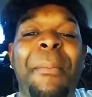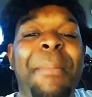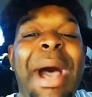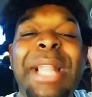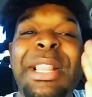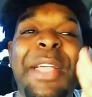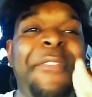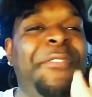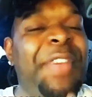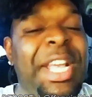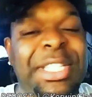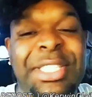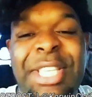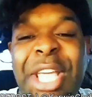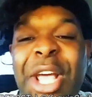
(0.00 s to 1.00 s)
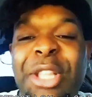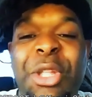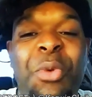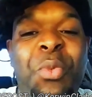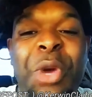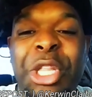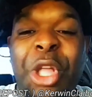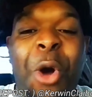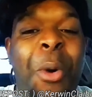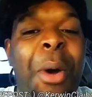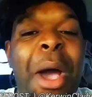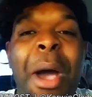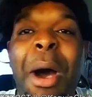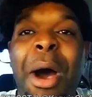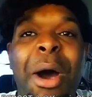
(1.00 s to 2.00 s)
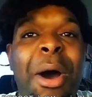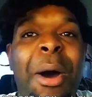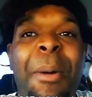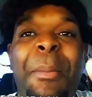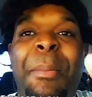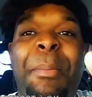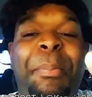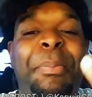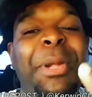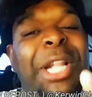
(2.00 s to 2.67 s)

My little fat tail done went on